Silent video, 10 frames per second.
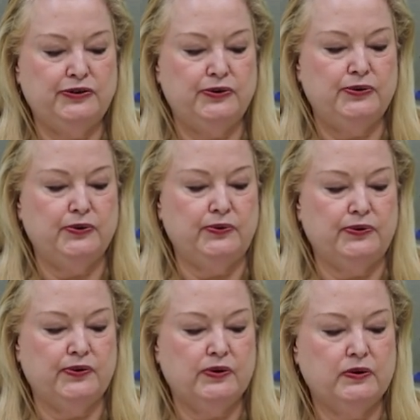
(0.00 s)
to
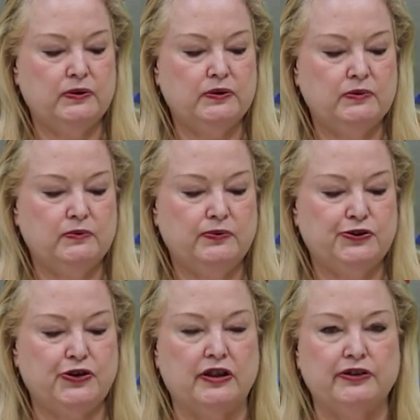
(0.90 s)
use
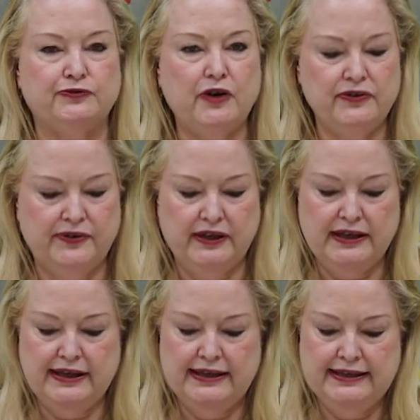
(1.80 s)
the chocolate
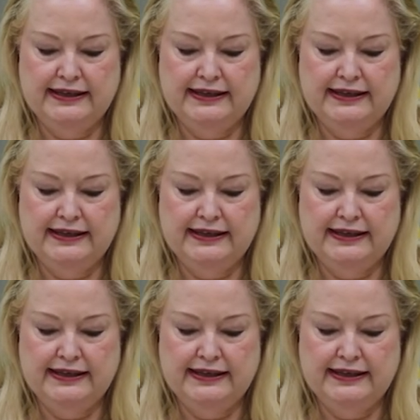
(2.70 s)
frosting